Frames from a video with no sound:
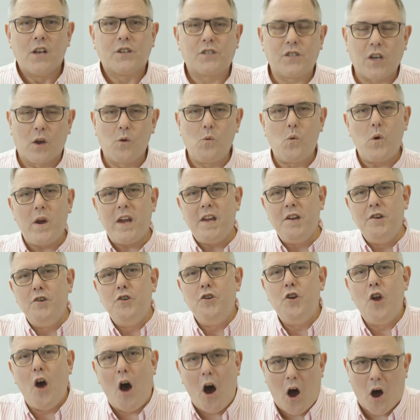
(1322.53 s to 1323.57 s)
So we
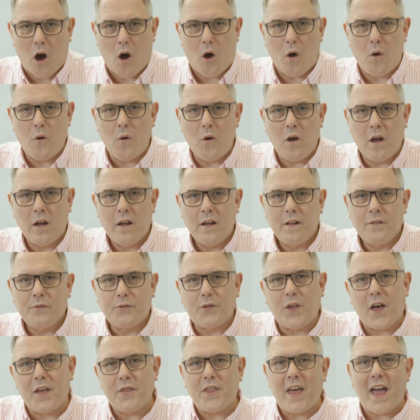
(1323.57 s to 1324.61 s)
know
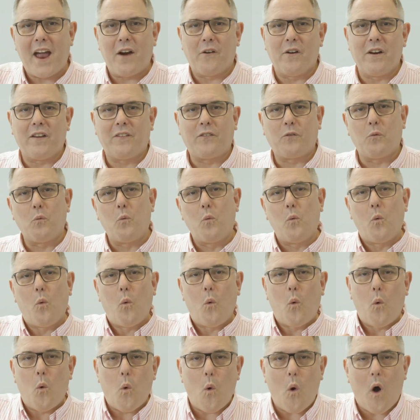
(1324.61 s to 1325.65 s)
that there is
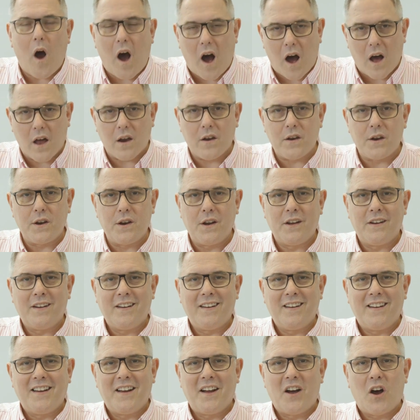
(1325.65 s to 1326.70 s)
one
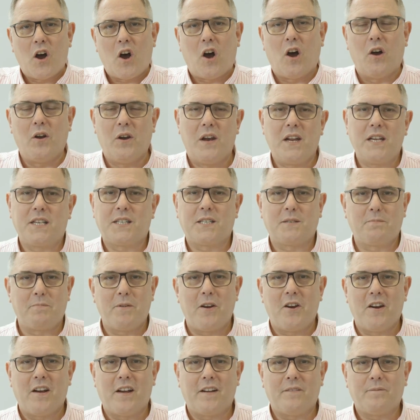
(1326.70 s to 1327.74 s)
Holy
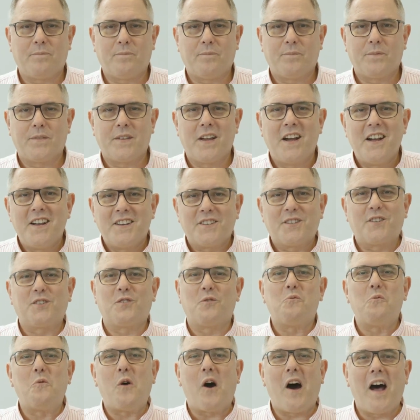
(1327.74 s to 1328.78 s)
Spirit.
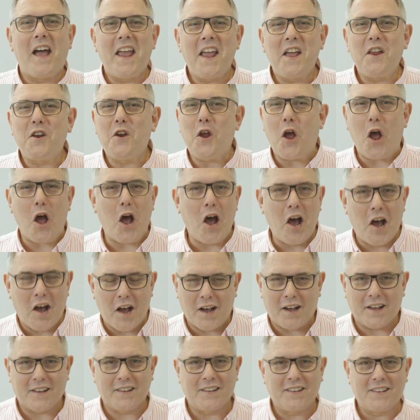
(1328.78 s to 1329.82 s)
So why on
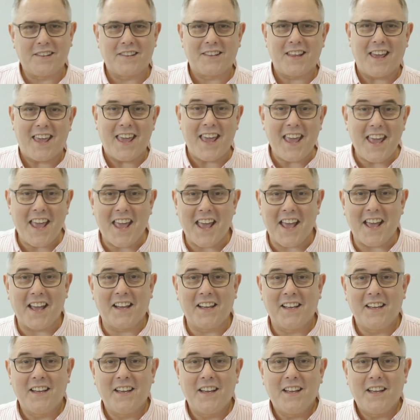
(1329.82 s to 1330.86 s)
earth
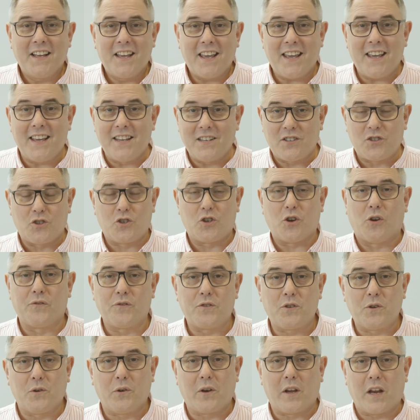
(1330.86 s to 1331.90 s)
here is
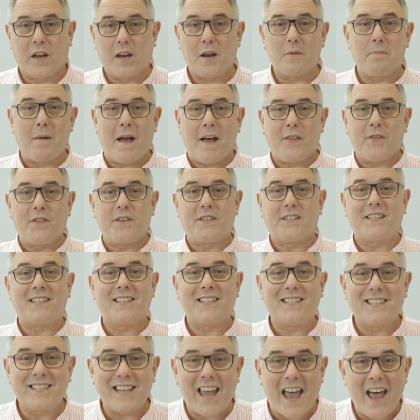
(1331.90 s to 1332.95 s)
John talking about the
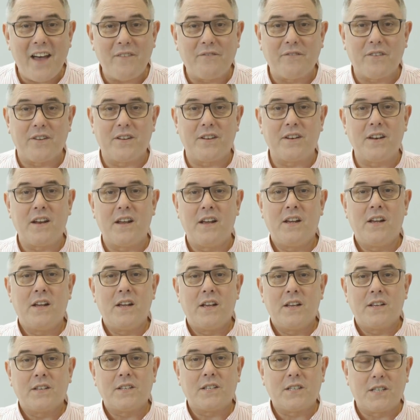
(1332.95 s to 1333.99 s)
seven
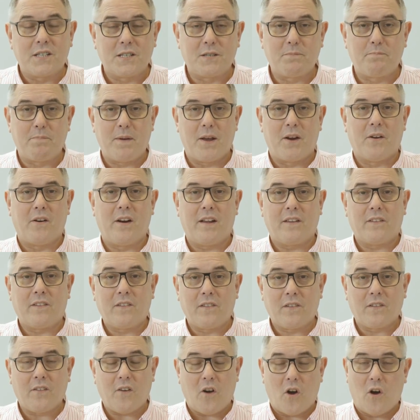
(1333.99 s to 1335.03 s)

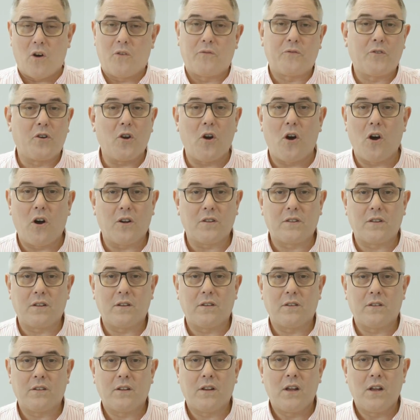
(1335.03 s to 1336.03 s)
spirits of God?